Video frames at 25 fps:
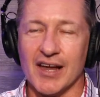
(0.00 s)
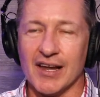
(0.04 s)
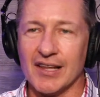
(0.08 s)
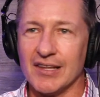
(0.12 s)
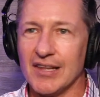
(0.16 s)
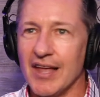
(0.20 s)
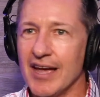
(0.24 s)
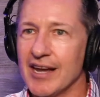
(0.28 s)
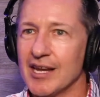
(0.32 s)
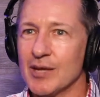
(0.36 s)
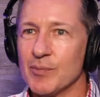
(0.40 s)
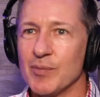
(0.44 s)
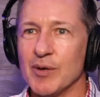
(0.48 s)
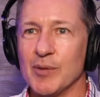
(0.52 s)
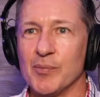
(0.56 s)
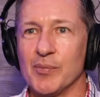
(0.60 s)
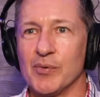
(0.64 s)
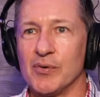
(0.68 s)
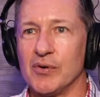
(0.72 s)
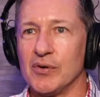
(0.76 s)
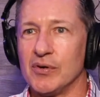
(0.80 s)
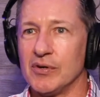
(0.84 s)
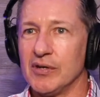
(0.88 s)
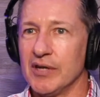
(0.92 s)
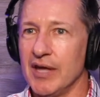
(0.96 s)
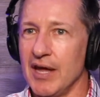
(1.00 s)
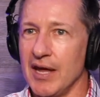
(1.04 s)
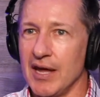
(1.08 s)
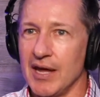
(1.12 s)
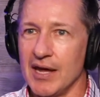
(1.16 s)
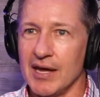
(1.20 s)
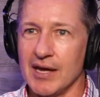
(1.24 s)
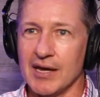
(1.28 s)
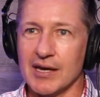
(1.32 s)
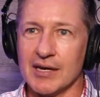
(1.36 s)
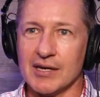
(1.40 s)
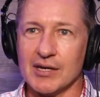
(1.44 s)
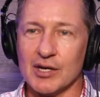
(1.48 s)
of lighting people
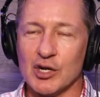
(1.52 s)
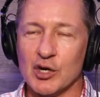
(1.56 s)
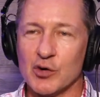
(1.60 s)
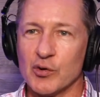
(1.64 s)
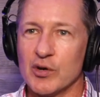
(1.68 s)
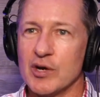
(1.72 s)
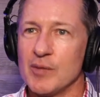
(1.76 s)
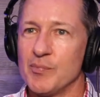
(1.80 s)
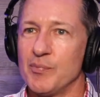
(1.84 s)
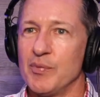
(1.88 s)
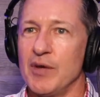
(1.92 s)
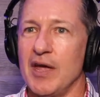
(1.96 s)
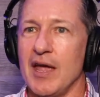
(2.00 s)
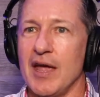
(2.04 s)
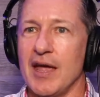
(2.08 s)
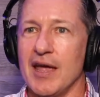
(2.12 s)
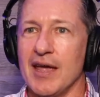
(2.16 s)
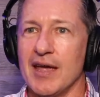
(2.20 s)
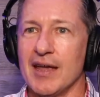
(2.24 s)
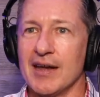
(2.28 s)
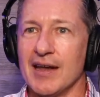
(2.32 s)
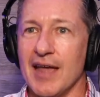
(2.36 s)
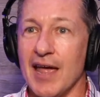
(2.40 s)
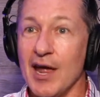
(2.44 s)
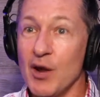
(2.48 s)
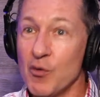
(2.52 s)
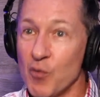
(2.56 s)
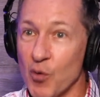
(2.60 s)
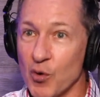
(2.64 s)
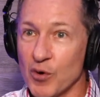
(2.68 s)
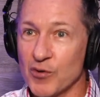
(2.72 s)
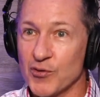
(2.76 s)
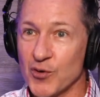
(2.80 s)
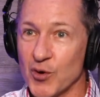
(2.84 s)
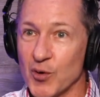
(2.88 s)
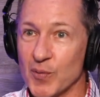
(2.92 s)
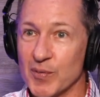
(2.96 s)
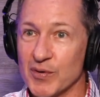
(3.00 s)
and grip, and hey,
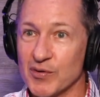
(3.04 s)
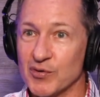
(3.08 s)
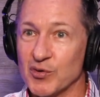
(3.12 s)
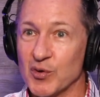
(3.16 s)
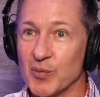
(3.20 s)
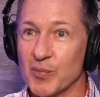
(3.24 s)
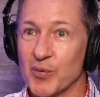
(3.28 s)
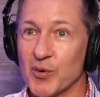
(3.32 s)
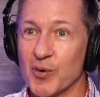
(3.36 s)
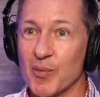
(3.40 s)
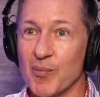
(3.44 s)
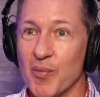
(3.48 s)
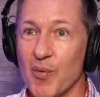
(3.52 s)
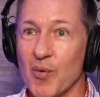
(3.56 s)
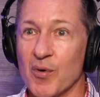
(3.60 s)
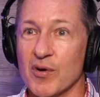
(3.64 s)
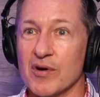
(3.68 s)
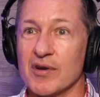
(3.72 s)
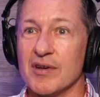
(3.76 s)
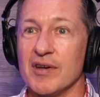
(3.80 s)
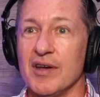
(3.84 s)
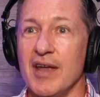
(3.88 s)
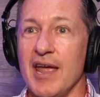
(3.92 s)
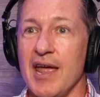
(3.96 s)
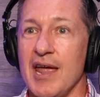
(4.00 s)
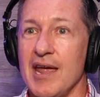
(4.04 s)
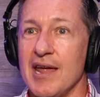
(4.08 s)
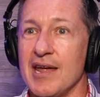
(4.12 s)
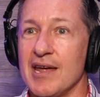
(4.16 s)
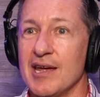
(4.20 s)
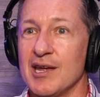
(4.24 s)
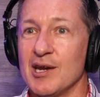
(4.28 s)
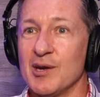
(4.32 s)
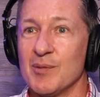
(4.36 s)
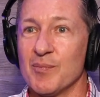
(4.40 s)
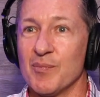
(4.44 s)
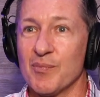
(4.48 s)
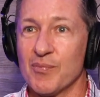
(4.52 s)
wardrobe is super important,
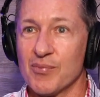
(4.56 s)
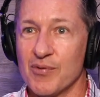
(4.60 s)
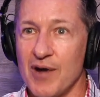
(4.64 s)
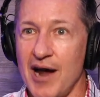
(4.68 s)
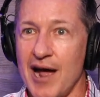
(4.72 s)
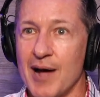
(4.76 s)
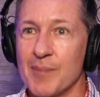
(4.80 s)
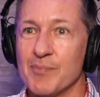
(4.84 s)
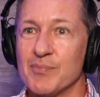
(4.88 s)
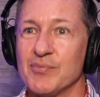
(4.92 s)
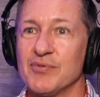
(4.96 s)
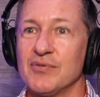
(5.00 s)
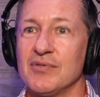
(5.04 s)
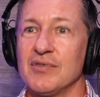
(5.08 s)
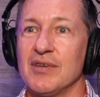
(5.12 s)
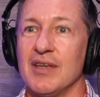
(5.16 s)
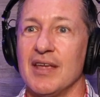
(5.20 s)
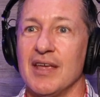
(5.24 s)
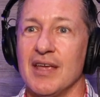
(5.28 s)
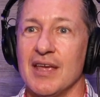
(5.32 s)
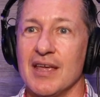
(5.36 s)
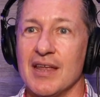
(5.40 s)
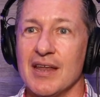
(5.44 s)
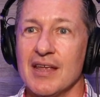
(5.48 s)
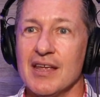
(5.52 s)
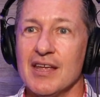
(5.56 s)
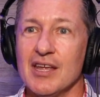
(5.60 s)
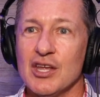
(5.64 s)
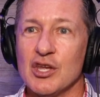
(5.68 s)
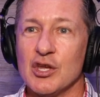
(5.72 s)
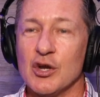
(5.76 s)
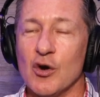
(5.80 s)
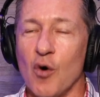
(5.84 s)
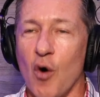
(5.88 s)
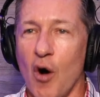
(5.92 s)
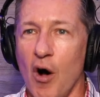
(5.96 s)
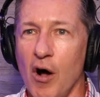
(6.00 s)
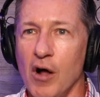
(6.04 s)
and props, and
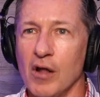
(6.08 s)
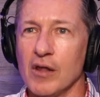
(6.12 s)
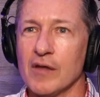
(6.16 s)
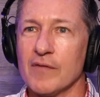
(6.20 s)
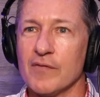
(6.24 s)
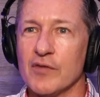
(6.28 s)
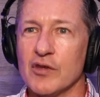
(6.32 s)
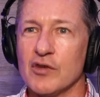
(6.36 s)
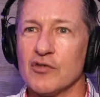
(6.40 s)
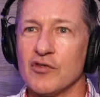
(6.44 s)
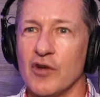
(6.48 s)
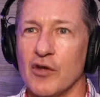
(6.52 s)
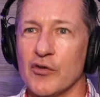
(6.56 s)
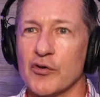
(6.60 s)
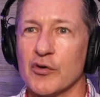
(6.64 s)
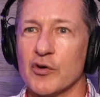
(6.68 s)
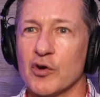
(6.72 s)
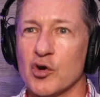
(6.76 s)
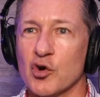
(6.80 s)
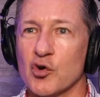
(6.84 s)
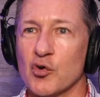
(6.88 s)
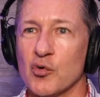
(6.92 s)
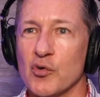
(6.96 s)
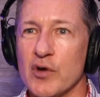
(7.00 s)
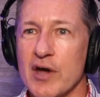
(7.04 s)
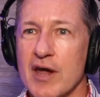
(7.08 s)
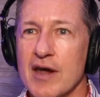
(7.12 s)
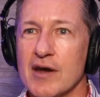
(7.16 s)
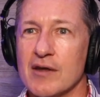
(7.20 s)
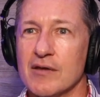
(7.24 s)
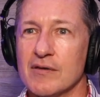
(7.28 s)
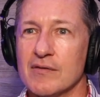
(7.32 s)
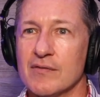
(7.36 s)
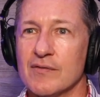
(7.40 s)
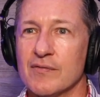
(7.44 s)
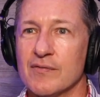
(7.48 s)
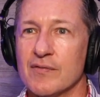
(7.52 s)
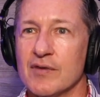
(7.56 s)
all of these other
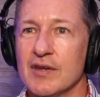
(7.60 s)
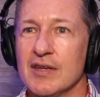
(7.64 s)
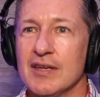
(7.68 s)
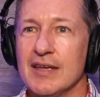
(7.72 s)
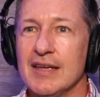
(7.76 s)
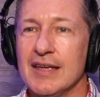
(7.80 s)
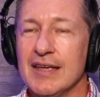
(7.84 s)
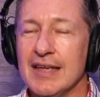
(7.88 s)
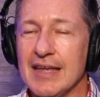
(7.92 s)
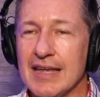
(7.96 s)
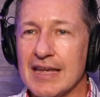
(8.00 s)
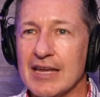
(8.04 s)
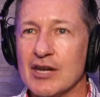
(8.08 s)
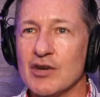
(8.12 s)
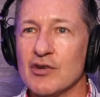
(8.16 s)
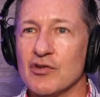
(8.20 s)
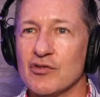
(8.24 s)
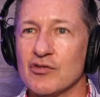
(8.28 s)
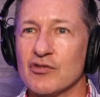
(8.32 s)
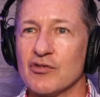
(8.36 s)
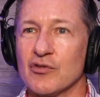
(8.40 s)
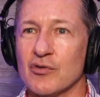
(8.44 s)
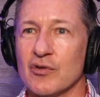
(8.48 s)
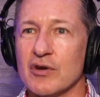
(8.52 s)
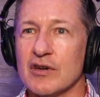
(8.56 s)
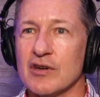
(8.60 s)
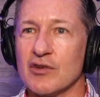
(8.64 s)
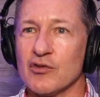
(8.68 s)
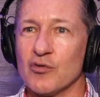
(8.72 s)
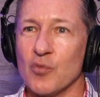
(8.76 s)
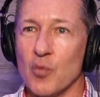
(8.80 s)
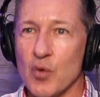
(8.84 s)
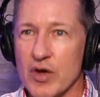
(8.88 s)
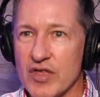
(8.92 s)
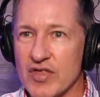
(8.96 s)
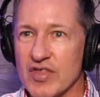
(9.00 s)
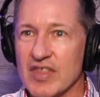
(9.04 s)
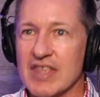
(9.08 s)
creative industries
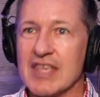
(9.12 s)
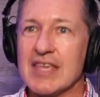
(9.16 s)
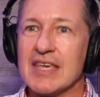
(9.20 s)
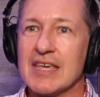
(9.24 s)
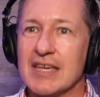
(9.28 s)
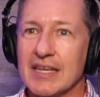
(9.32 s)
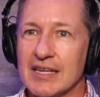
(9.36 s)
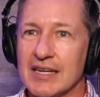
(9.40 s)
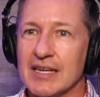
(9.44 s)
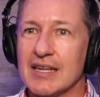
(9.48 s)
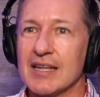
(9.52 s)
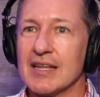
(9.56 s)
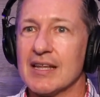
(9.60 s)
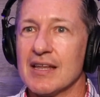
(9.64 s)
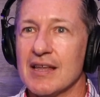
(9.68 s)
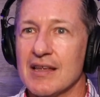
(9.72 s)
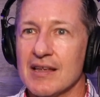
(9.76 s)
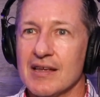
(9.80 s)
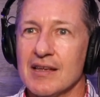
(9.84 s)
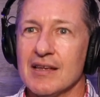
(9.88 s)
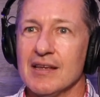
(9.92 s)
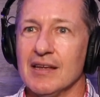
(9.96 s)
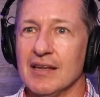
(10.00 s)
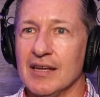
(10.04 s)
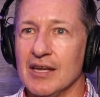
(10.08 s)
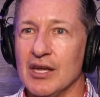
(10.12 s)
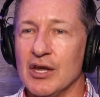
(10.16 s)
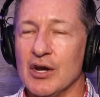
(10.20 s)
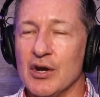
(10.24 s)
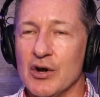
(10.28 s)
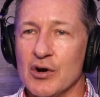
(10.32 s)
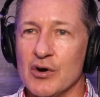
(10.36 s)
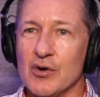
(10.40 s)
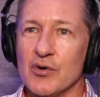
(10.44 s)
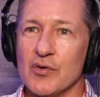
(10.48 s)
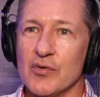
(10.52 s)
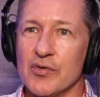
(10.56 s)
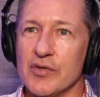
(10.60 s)
within
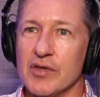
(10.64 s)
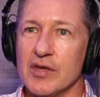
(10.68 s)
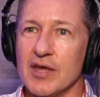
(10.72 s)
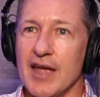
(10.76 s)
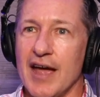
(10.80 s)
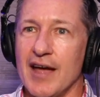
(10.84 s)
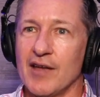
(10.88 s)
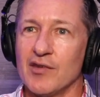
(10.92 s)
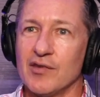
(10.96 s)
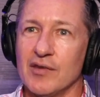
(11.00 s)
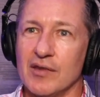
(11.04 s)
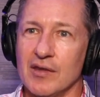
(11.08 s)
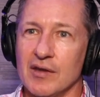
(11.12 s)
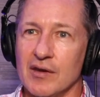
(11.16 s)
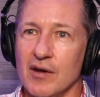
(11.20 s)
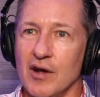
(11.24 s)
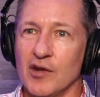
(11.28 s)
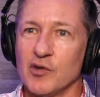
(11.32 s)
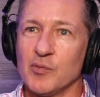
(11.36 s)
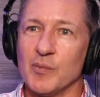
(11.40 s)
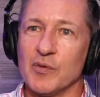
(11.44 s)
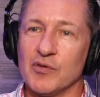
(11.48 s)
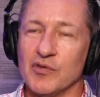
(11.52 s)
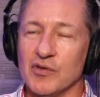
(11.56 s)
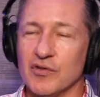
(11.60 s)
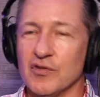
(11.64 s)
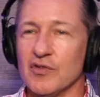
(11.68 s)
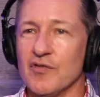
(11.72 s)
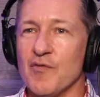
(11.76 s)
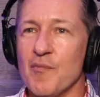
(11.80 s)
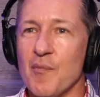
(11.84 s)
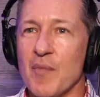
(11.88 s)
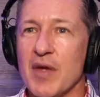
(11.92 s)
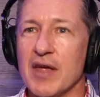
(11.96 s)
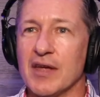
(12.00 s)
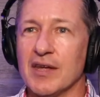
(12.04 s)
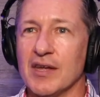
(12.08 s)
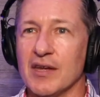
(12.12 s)
the auspices of
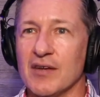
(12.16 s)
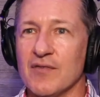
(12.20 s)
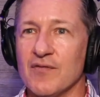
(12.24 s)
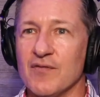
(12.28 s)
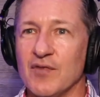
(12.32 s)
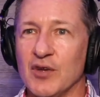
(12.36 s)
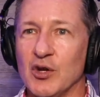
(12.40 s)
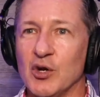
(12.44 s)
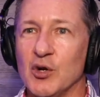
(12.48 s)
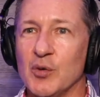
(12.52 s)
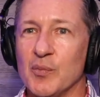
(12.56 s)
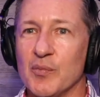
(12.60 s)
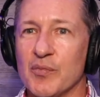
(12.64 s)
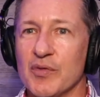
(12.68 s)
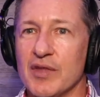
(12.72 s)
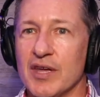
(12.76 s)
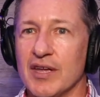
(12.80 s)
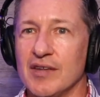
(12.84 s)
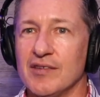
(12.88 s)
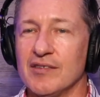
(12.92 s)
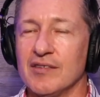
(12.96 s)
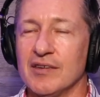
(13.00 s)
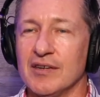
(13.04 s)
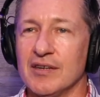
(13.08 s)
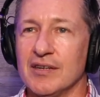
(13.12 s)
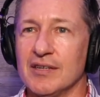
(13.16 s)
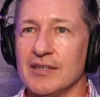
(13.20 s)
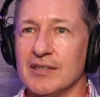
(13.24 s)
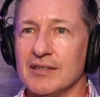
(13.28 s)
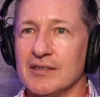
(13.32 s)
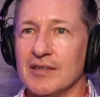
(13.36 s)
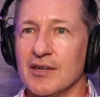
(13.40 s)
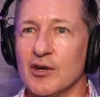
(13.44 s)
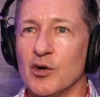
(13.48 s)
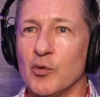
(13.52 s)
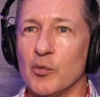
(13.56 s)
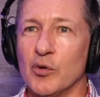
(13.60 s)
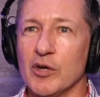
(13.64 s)
making a film that
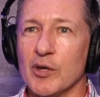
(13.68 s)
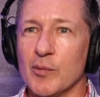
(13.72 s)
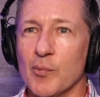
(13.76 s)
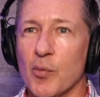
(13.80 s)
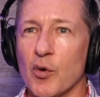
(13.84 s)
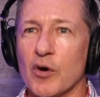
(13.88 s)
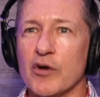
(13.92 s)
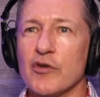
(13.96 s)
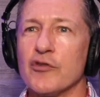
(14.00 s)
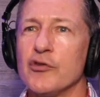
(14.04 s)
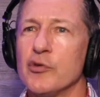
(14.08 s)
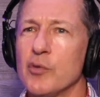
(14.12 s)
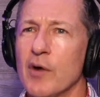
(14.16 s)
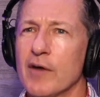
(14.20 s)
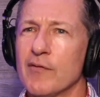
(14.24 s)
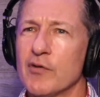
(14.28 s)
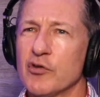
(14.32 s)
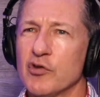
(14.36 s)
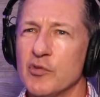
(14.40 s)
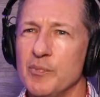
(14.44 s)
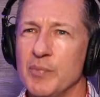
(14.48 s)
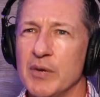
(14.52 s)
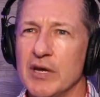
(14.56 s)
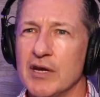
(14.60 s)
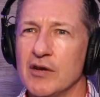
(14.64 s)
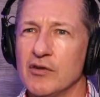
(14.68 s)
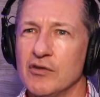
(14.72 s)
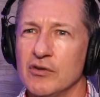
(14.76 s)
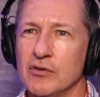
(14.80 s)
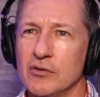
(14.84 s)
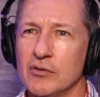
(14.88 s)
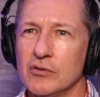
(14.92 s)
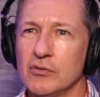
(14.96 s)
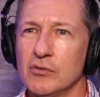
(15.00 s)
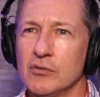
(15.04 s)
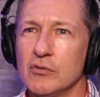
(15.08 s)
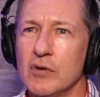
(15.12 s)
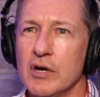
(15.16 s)
are really important. Do you ever speak
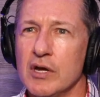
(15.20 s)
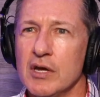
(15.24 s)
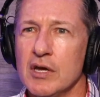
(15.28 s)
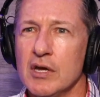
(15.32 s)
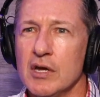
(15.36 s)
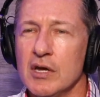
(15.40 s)
to